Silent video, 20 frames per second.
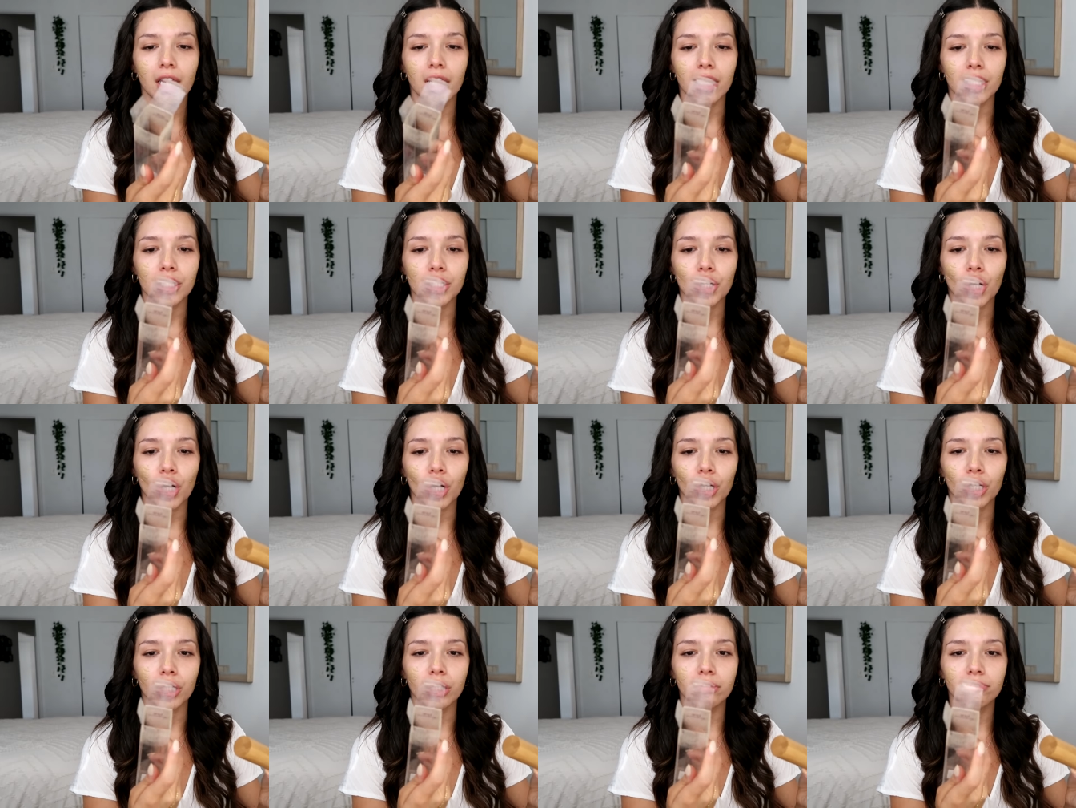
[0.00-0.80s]
The
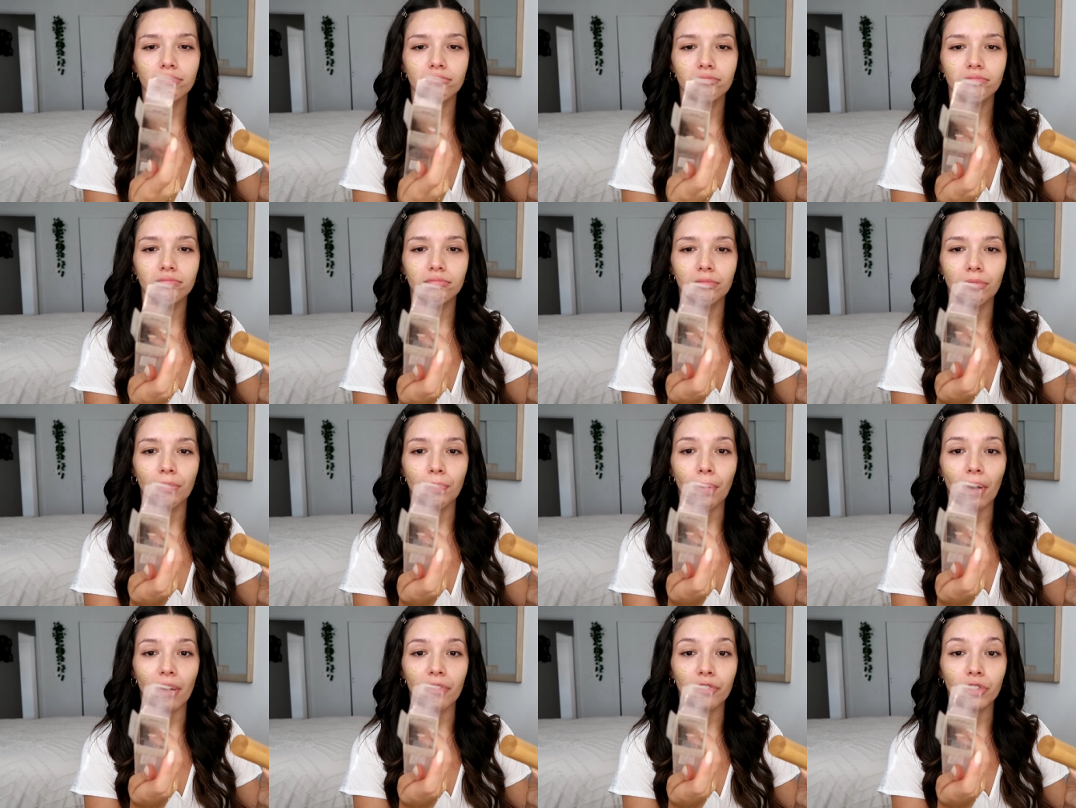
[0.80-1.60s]
Tarte
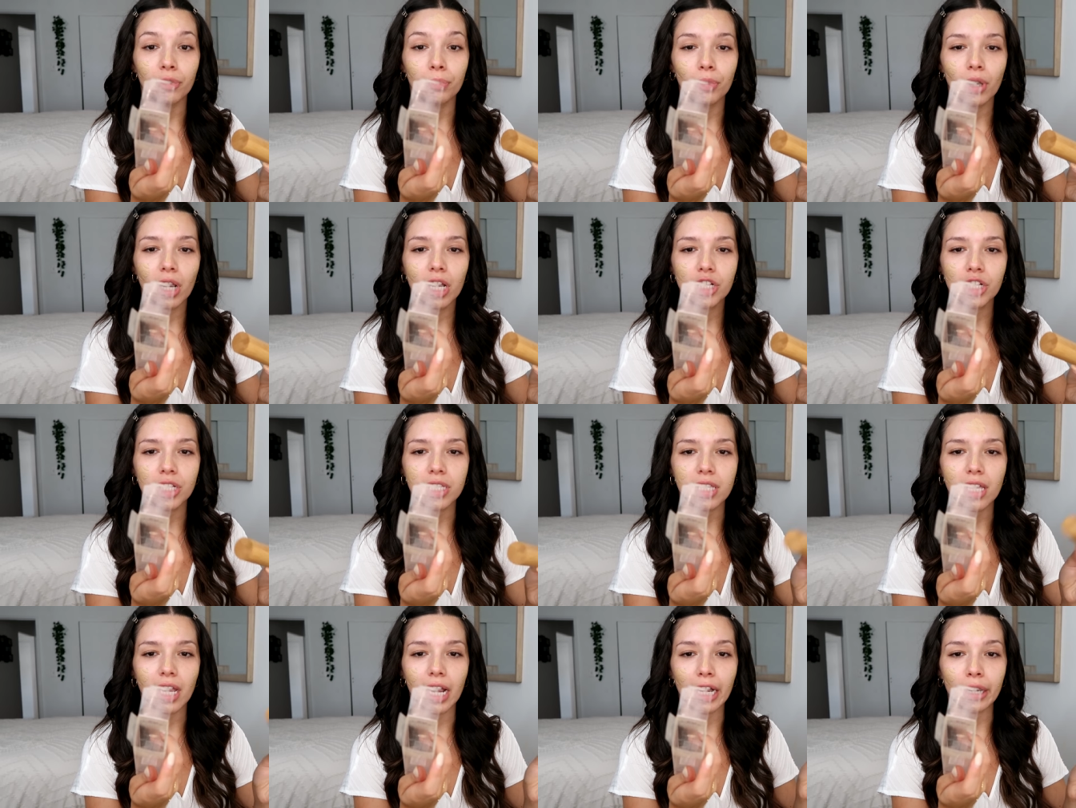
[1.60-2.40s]
Buffer Brush.
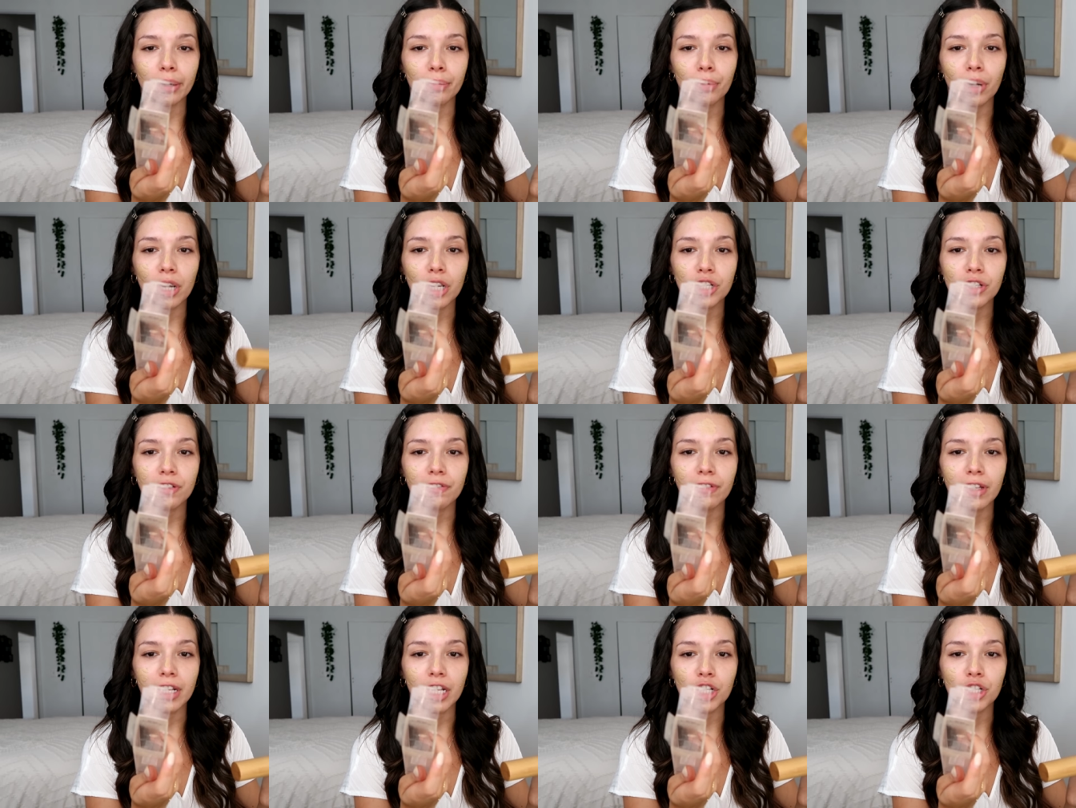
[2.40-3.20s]
It's the Airbrush
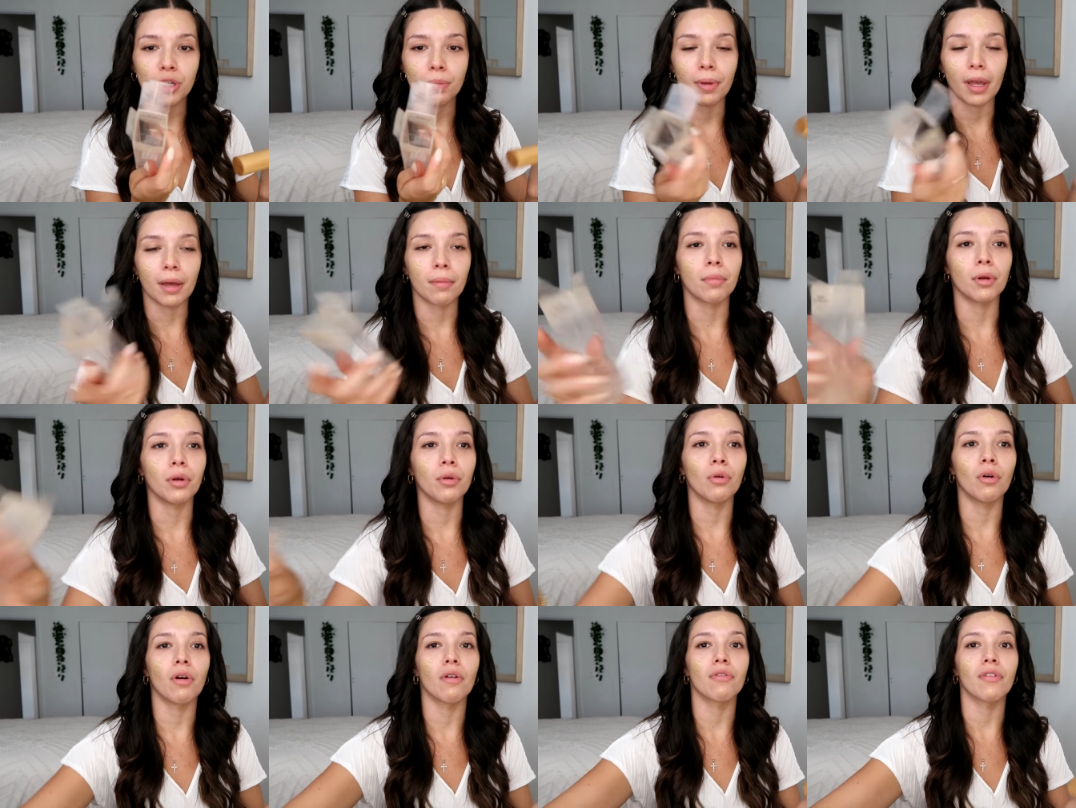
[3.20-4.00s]
Finish
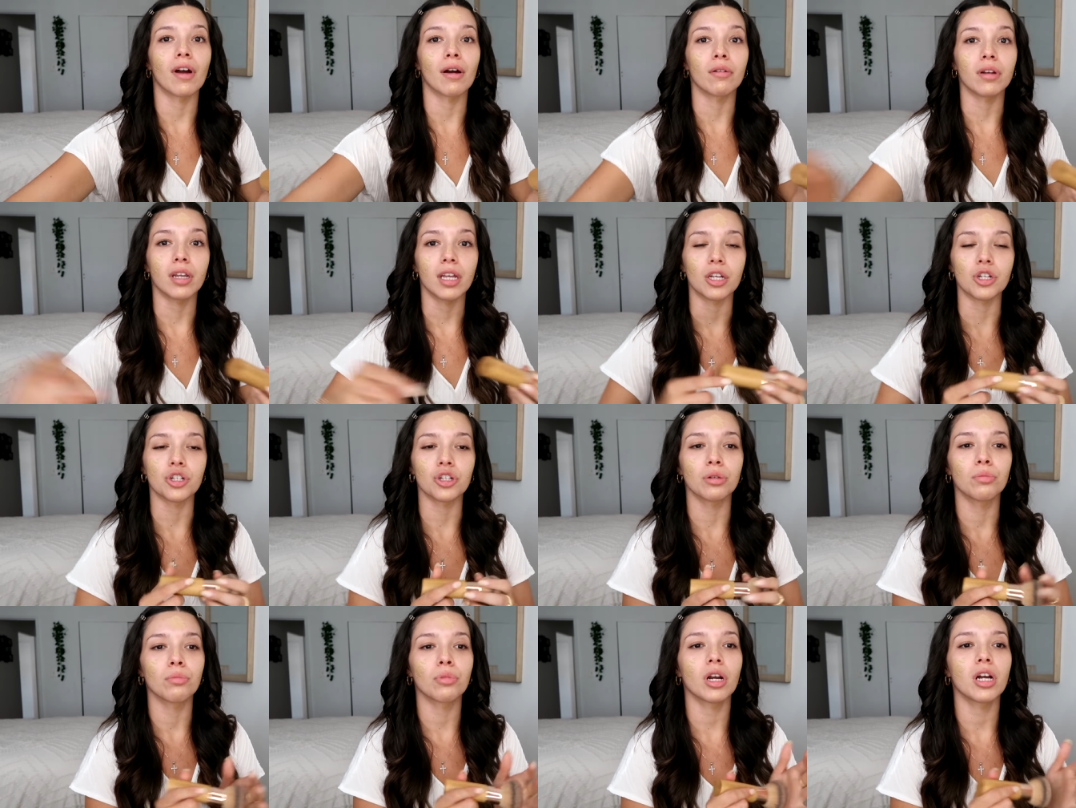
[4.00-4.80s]
Bamboo
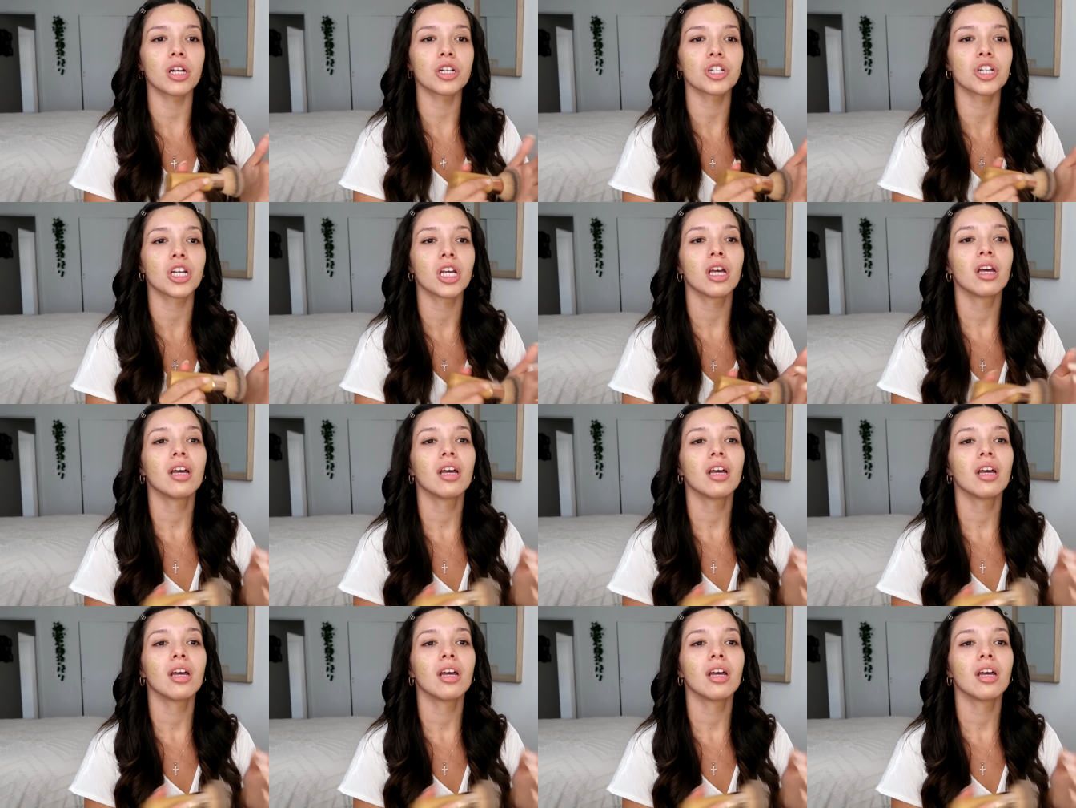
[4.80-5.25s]
Foundation Brush.